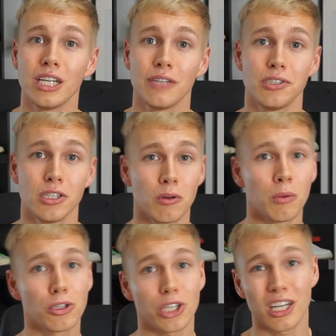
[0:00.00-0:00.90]
If you did want to
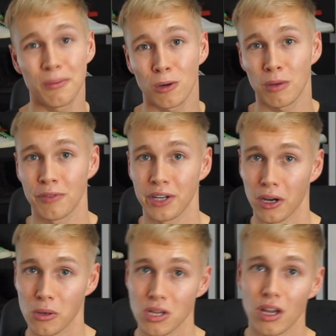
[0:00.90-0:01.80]
watch any more of my
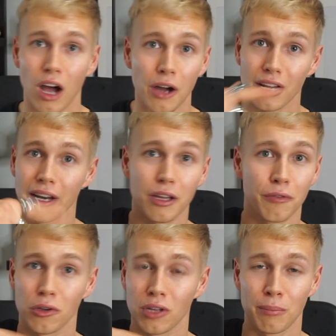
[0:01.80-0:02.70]
videos, I'm going to link a
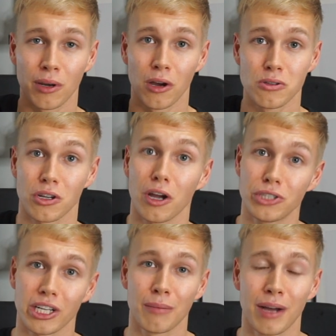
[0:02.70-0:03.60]
few down below, so go
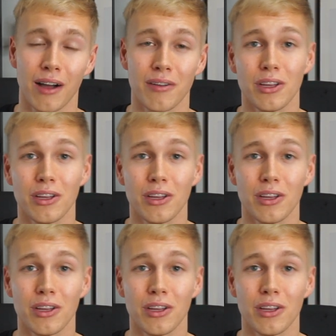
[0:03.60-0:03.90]
check them out.